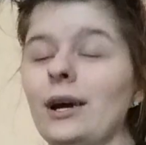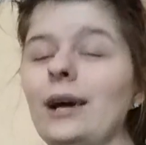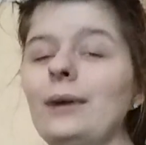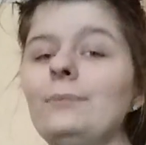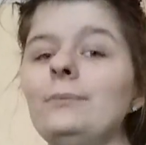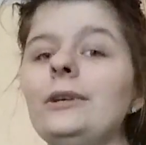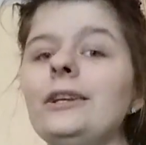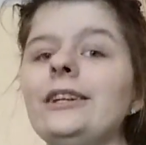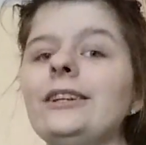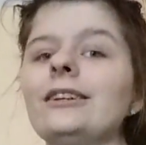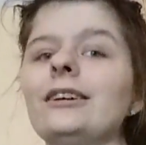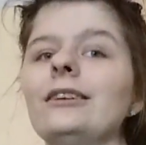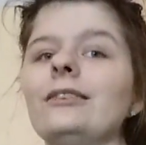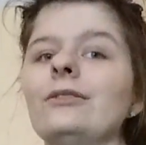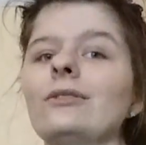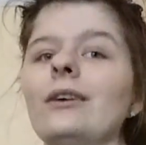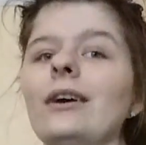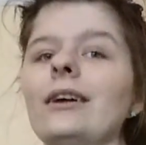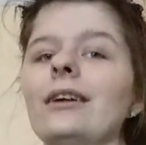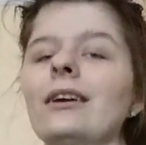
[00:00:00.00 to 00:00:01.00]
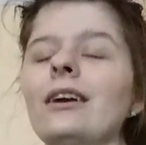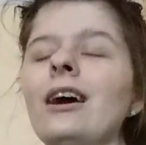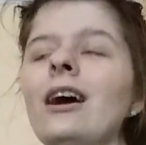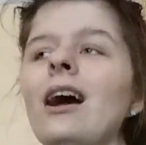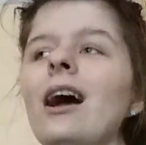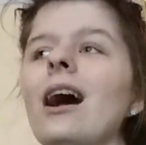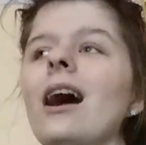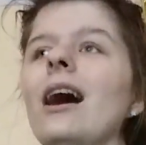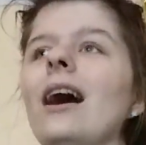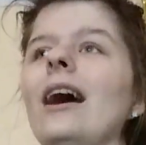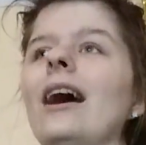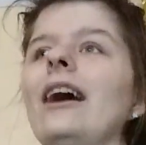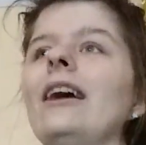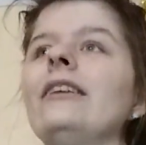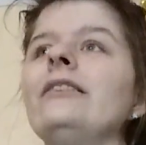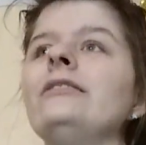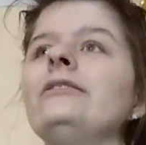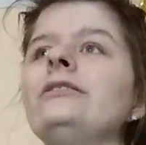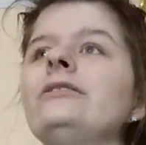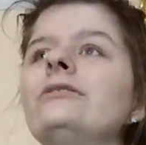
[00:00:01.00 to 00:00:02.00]
I mean is, like, I
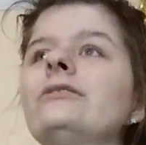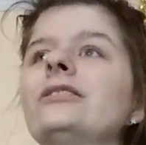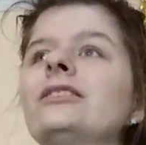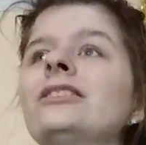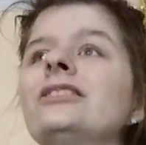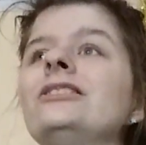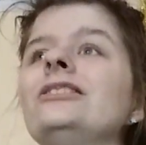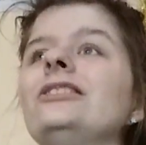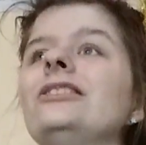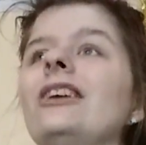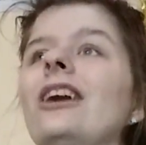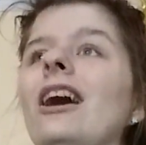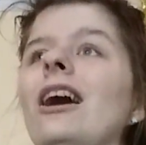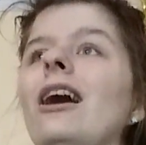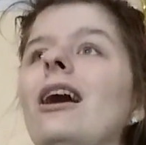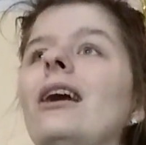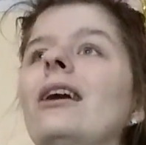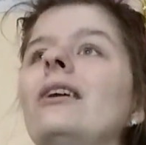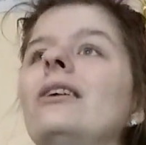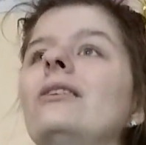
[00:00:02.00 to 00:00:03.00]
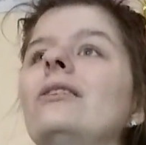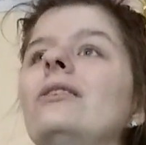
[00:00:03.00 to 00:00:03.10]
used to